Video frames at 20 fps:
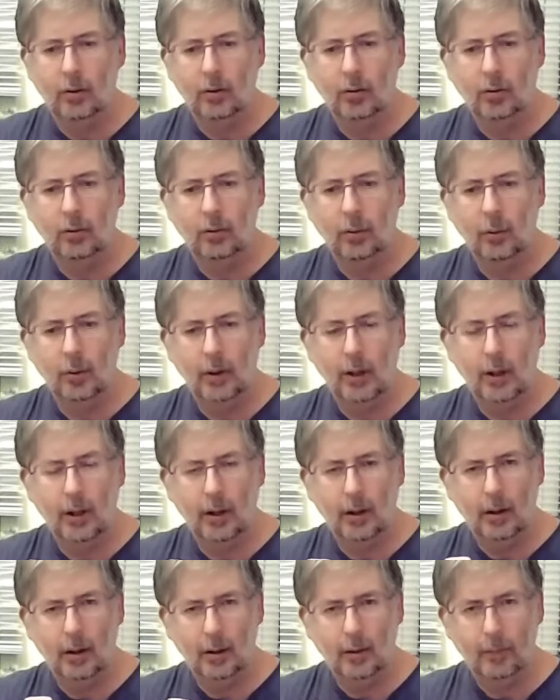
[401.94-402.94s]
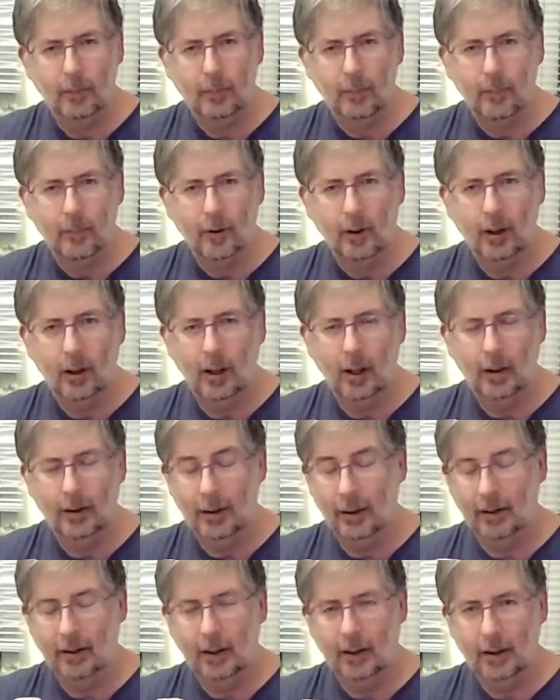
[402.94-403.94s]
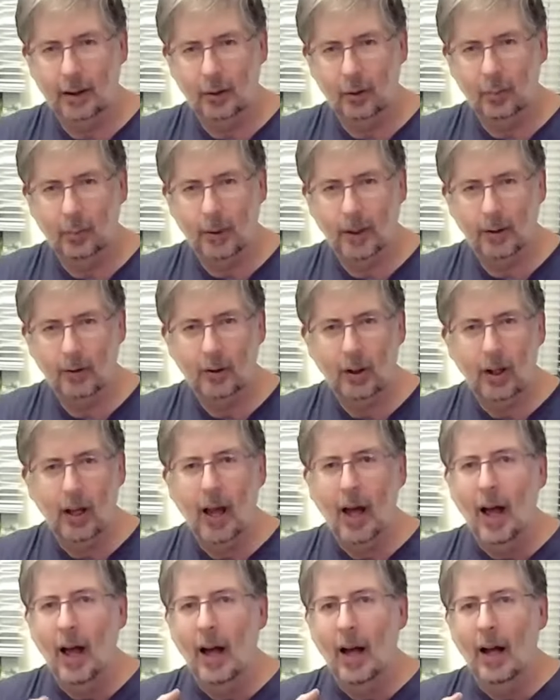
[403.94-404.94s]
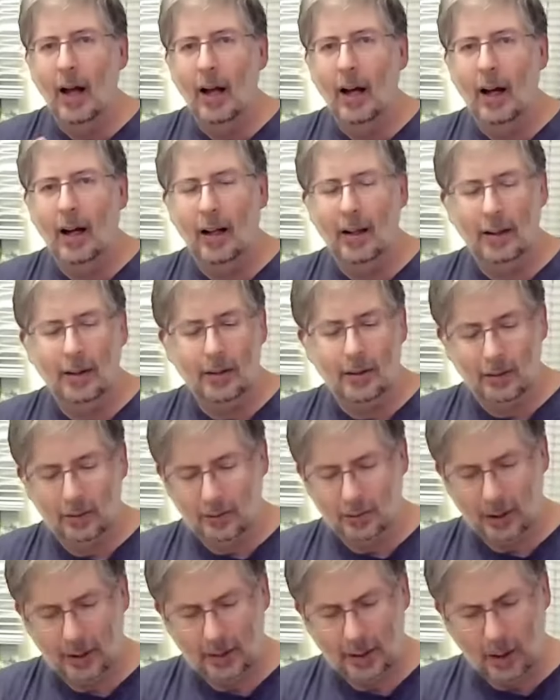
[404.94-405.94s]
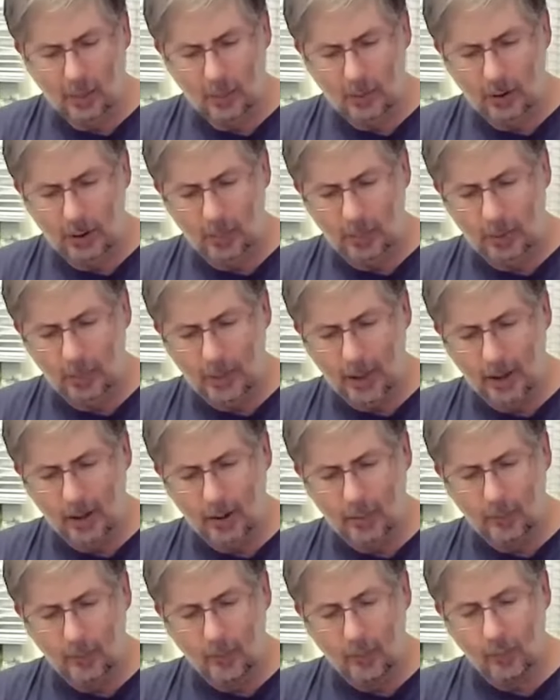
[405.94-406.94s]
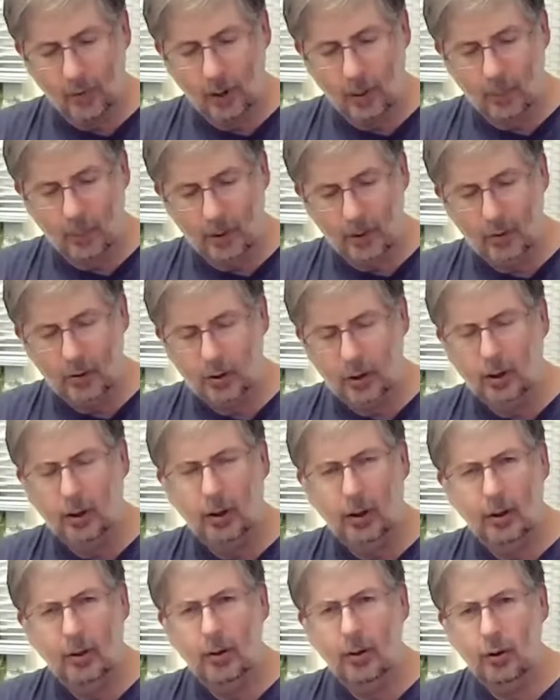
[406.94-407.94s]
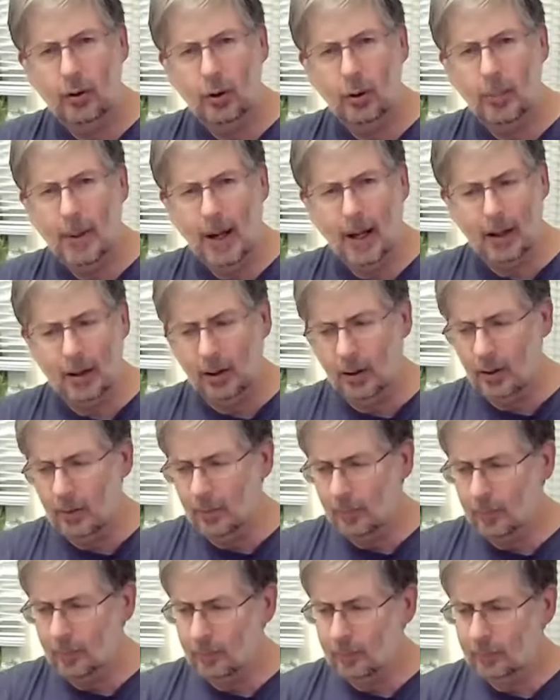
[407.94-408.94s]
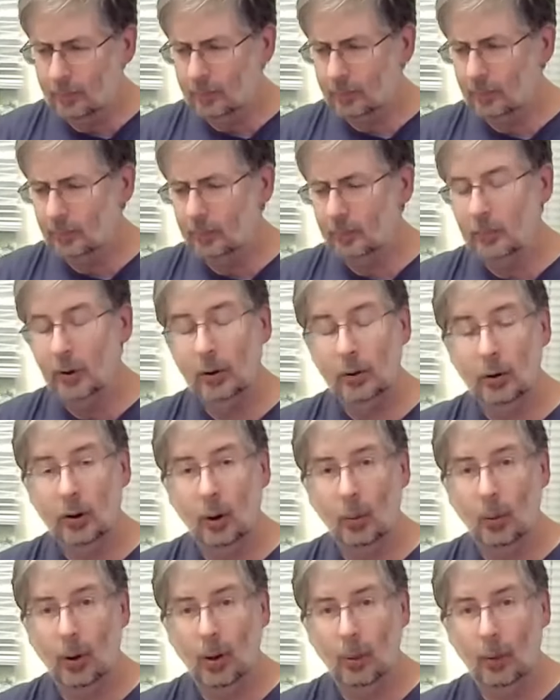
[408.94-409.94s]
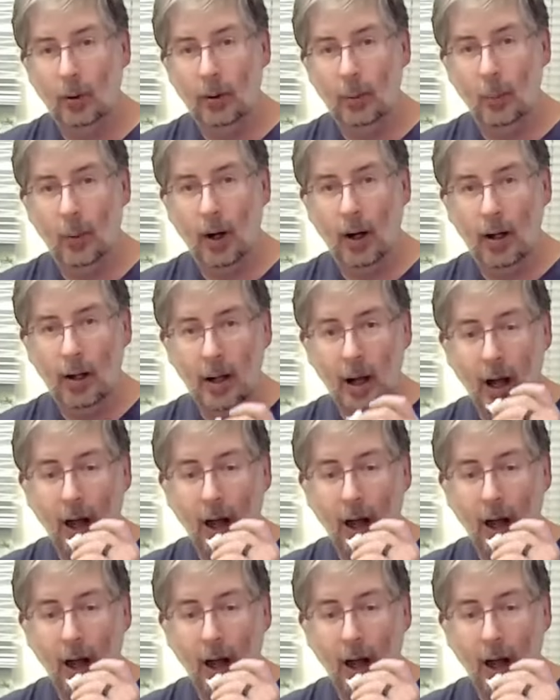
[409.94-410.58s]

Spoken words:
Gruyére. I think that's how it's pronounced. I like that one there a bit better, but this still isn't too bad. This will go well with the wine.